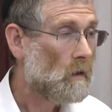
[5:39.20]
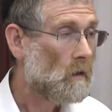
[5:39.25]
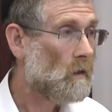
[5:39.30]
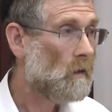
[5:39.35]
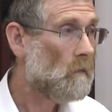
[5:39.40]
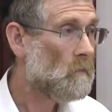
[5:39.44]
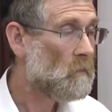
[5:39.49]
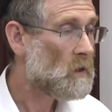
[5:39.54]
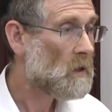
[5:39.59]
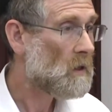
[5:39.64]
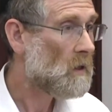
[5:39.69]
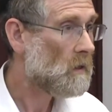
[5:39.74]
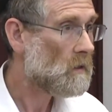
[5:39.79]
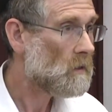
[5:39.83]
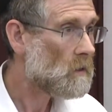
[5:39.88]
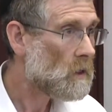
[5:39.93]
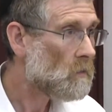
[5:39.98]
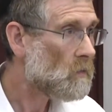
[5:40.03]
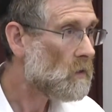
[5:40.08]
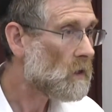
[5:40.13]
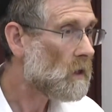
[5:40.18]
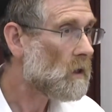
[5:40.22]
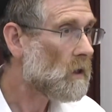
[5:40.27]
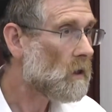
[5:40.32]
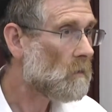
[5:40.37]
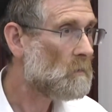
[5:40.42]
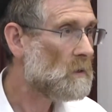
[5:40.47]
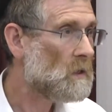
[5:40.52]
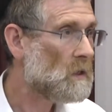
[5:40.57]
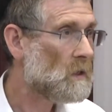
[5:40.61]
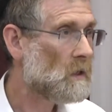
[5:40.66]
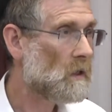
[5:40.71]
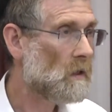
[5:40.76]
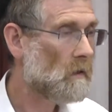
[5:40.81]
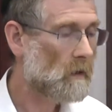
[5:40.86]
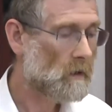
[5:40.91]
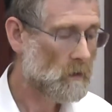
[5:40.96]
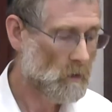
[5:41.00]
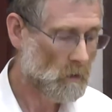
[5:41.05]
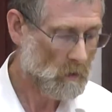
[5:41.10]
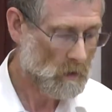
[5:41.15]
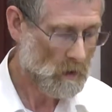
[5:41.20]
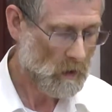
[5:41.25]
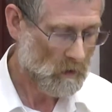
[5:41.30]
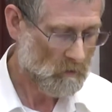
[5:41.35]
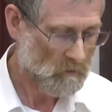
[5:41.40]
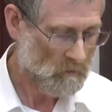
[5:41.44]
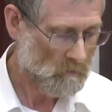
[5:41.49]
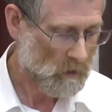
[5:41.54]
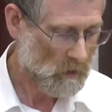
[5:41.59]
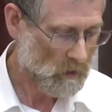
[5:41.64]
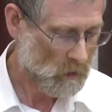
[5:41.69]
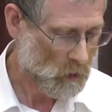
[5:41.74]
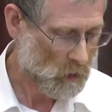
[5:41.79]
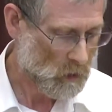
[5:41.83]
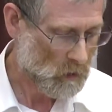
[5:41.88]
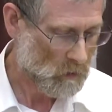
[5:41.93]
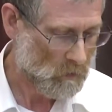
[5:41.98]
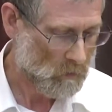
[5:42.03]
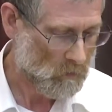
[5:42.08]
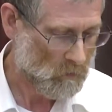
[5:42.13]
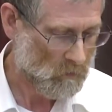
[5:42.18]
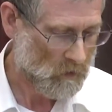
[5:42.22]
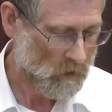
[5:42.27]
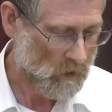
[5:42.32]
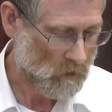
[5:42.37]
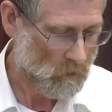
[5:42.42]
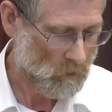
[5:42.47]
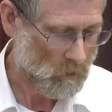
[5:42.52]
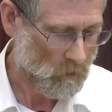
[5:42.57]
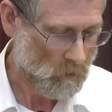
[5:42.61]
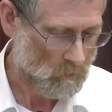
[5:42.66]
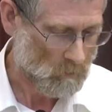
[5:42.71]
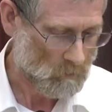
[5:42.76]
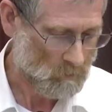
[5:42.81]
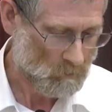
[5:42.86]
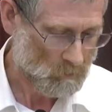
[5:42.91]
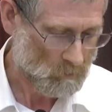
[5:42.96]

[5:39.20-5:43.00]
and scientifically speaking they don't have much value.